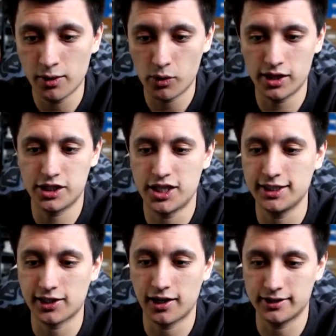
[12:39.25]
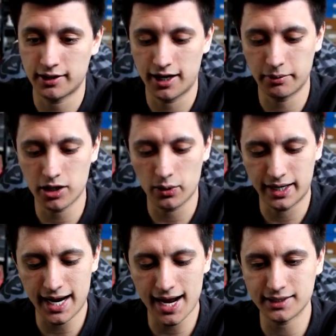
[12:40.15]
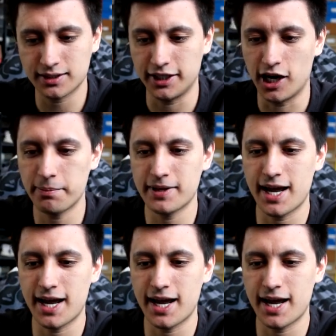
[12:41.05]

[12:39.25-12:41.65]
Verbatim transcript: One of the chase cards. All right, here we go. Ghastly up